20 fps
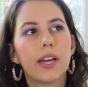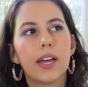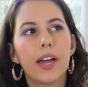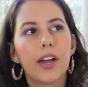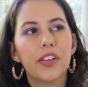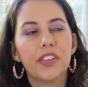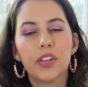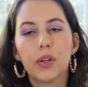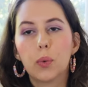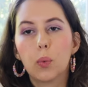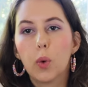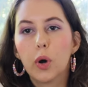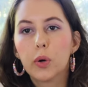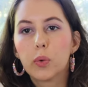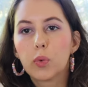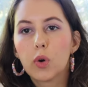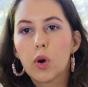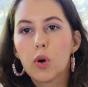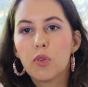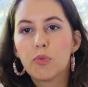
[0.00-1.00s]
and then 1
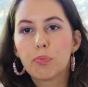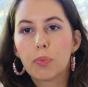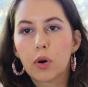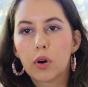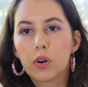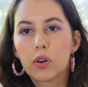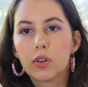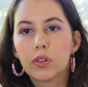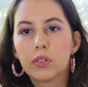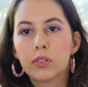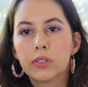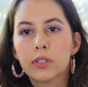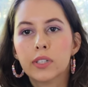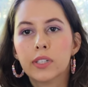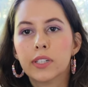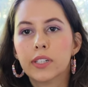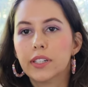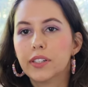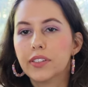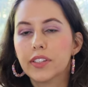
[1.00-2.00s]
row of purl,
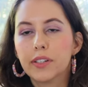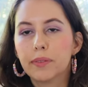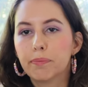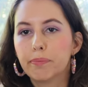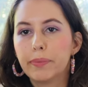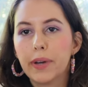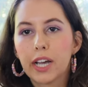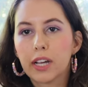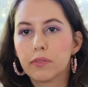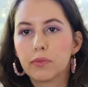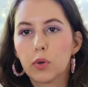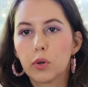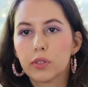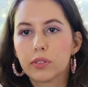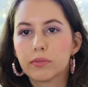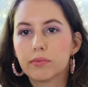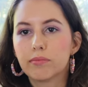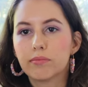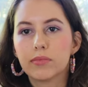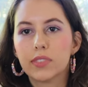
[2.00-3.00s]
and then back and
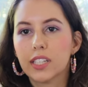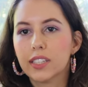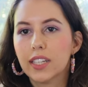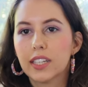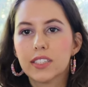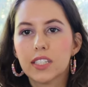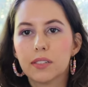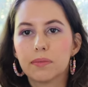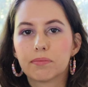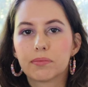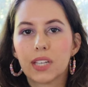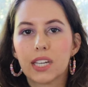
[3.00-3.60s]
forth. And that's it.